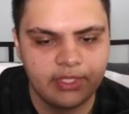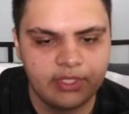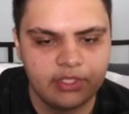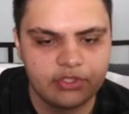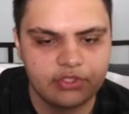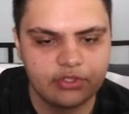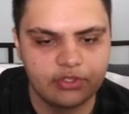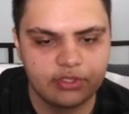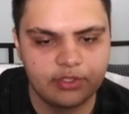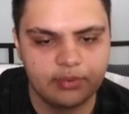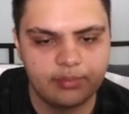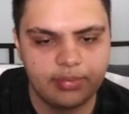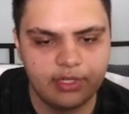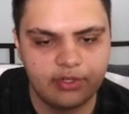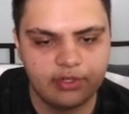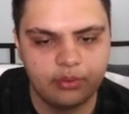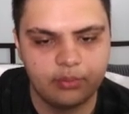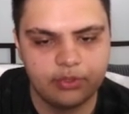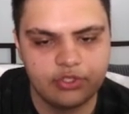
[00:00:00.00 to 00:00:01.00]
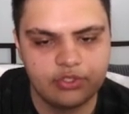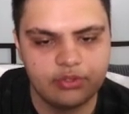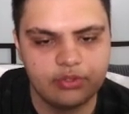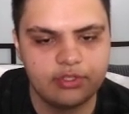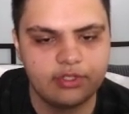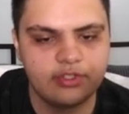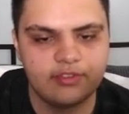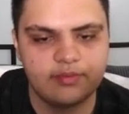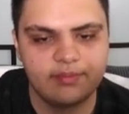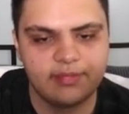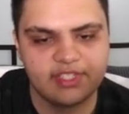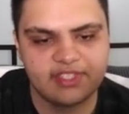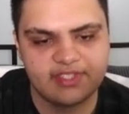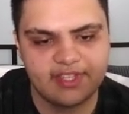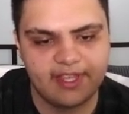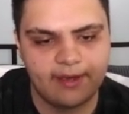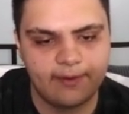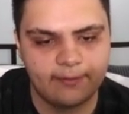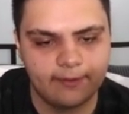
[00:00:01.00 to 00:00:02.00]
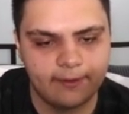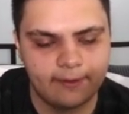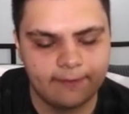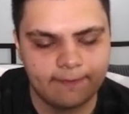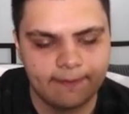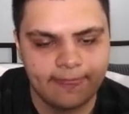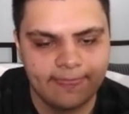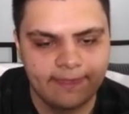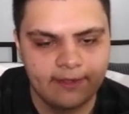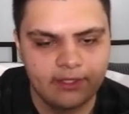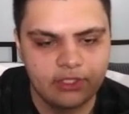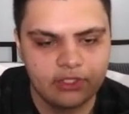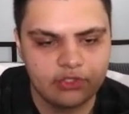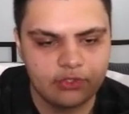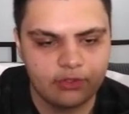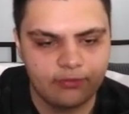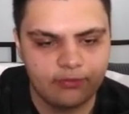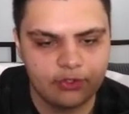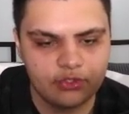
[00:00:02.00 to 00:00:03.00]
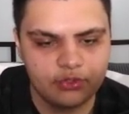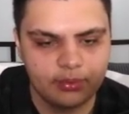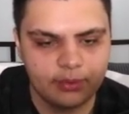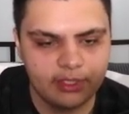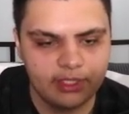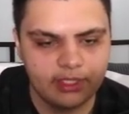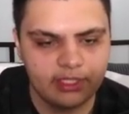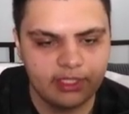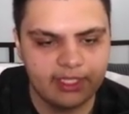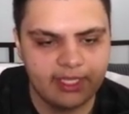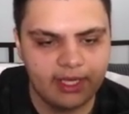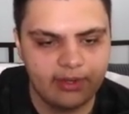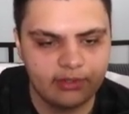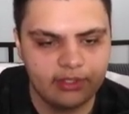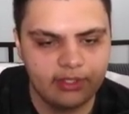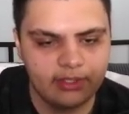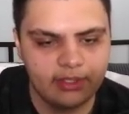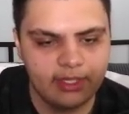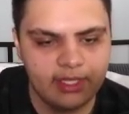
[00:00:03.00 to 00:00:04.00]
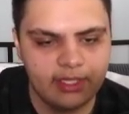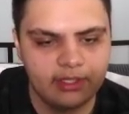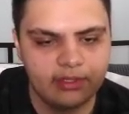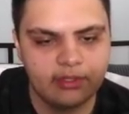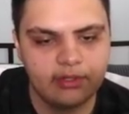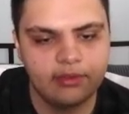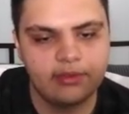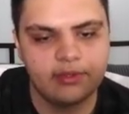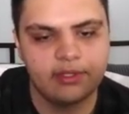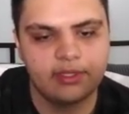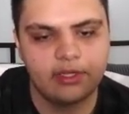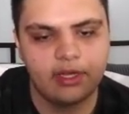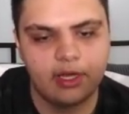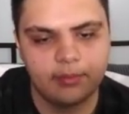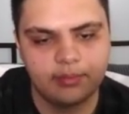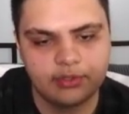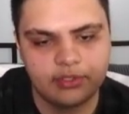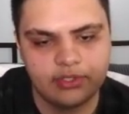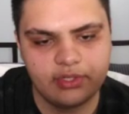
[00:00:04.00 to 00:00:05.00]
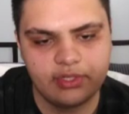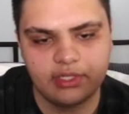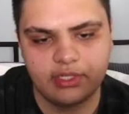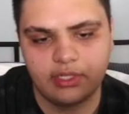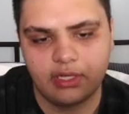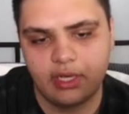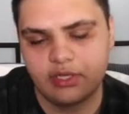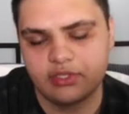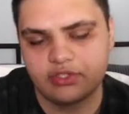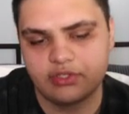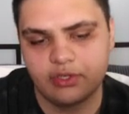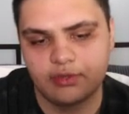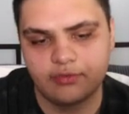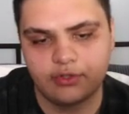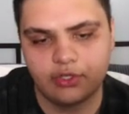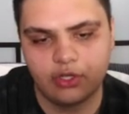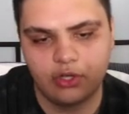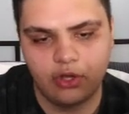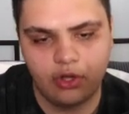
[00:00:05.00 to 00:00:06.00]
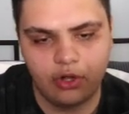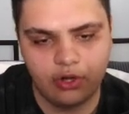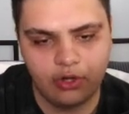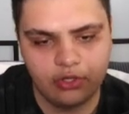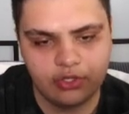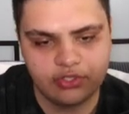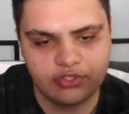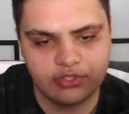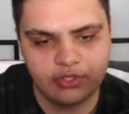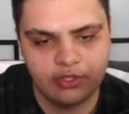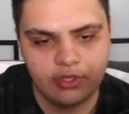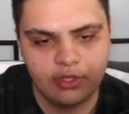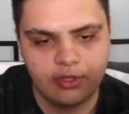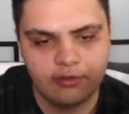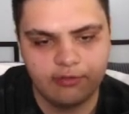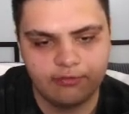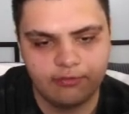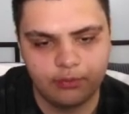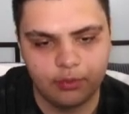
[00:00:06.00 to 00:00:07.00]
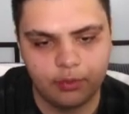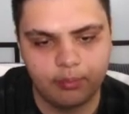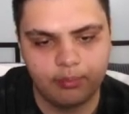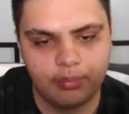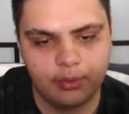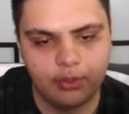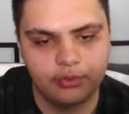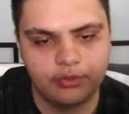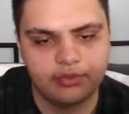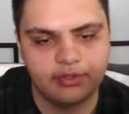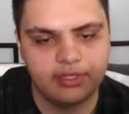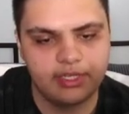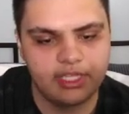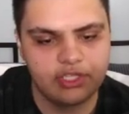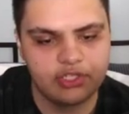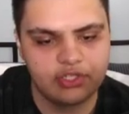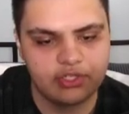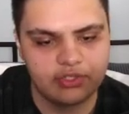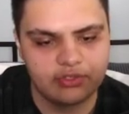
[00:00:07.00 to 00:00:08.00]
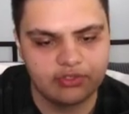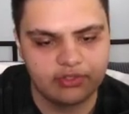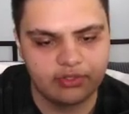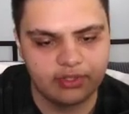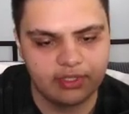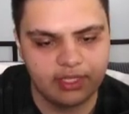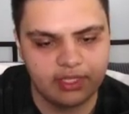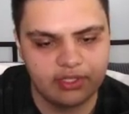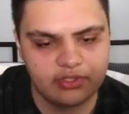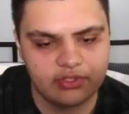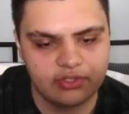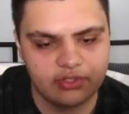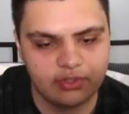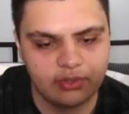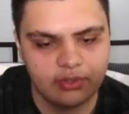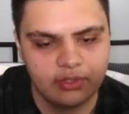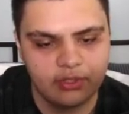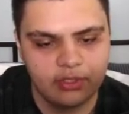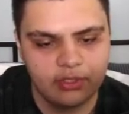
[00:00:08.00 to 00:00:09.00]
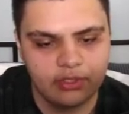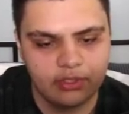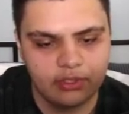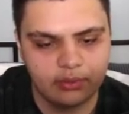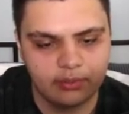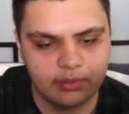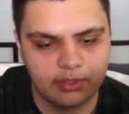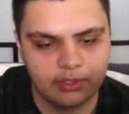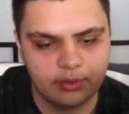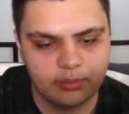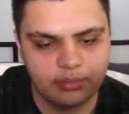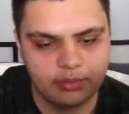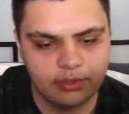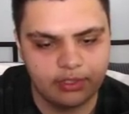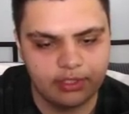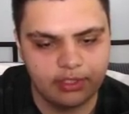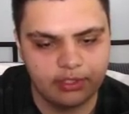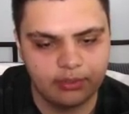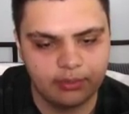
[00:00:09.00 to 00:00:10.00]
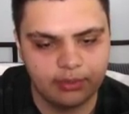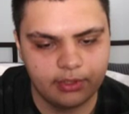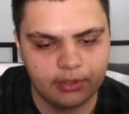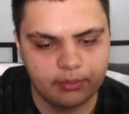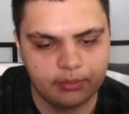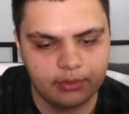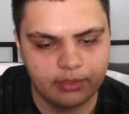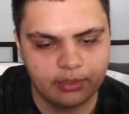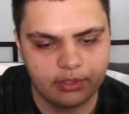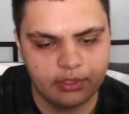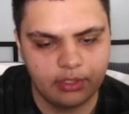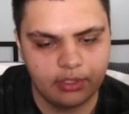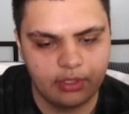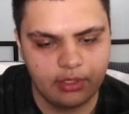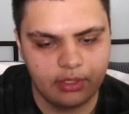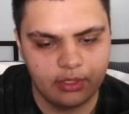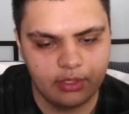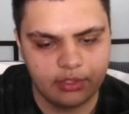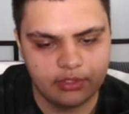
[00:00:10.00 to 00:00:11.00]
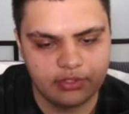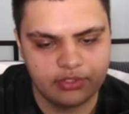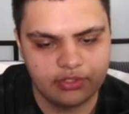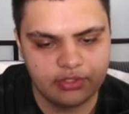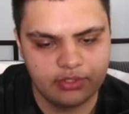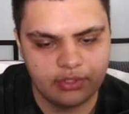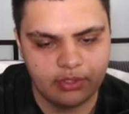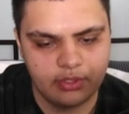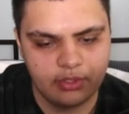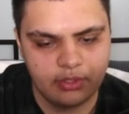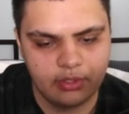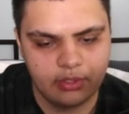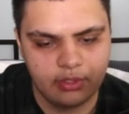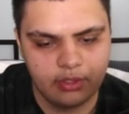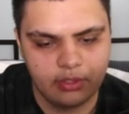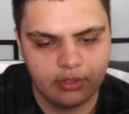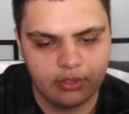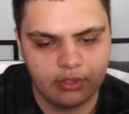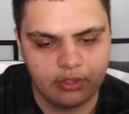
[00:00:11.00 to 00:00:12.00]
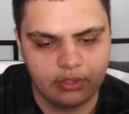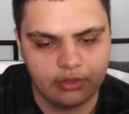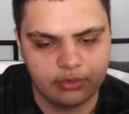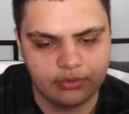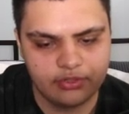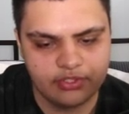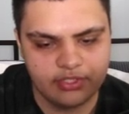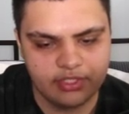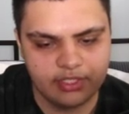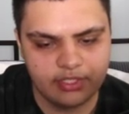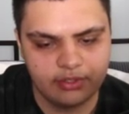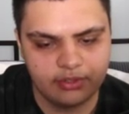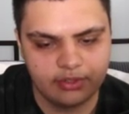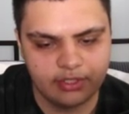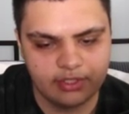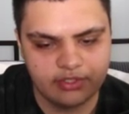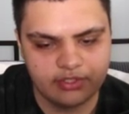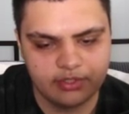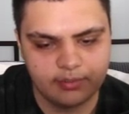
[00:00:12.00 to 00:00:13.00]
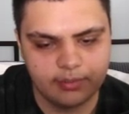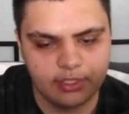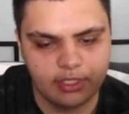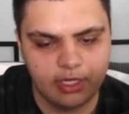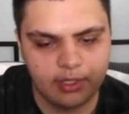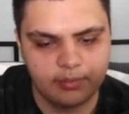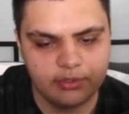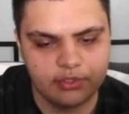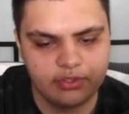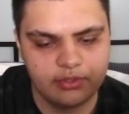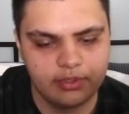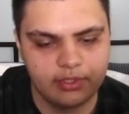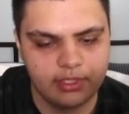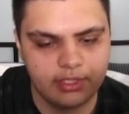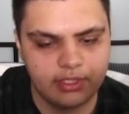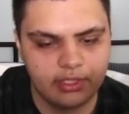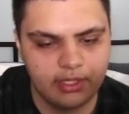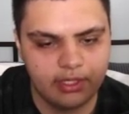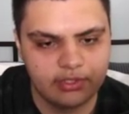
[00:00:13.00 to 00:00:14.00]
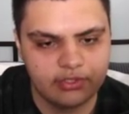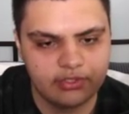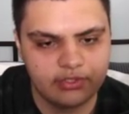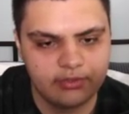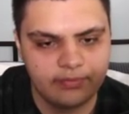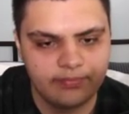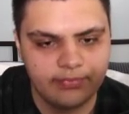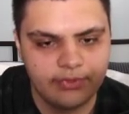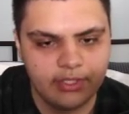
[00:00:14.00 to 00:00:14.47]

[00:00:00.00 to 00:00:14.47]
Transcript: So you're comparing what you could have missed out on. So first, we're going to calculate the opportunity cost of cars for both nations. Okay, so we're going to put here, we're going to put cars, OC. Okay, it's going to be opportunity cost.